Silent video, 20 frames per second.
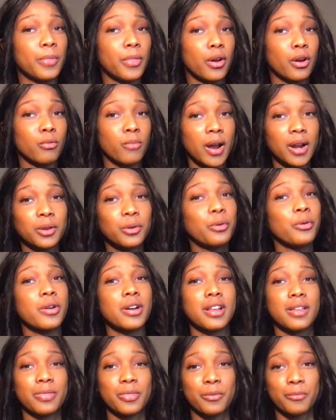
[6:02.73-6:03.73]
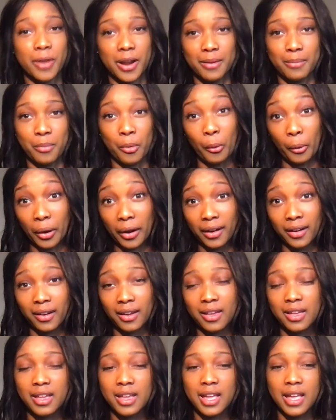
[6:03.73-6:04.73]
the red cord in the red port
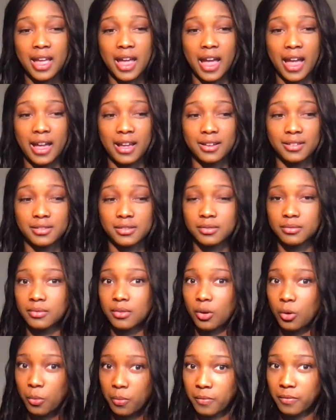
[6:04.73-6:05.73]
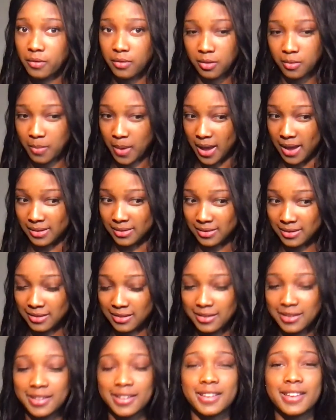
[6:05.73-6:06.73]
and hope for the
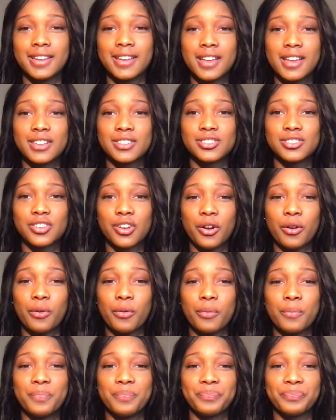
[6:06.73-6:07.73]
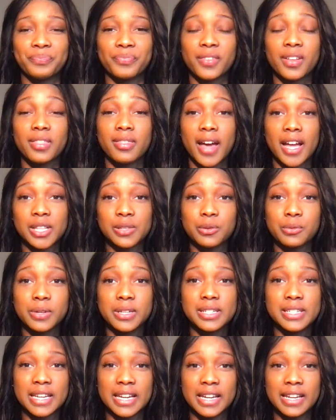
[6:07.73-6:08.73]
best. So that's what we
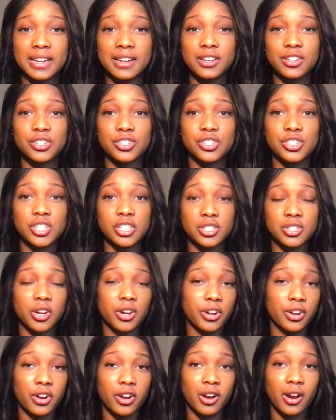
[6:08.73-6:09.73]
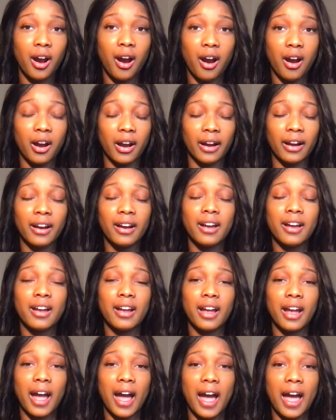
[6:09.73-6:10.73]
did. She started her car.
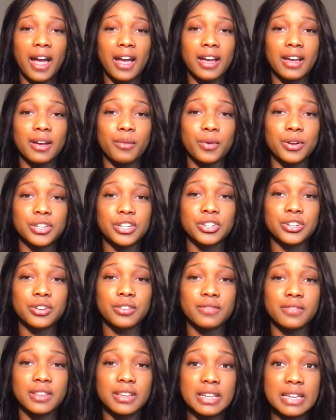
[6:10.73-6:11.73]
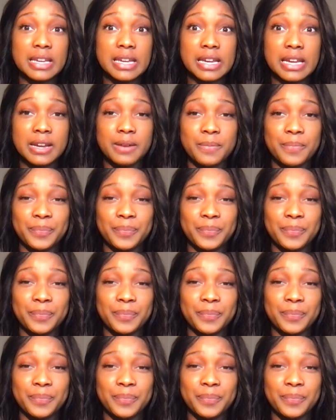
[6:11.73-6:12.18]
I went to turn the key,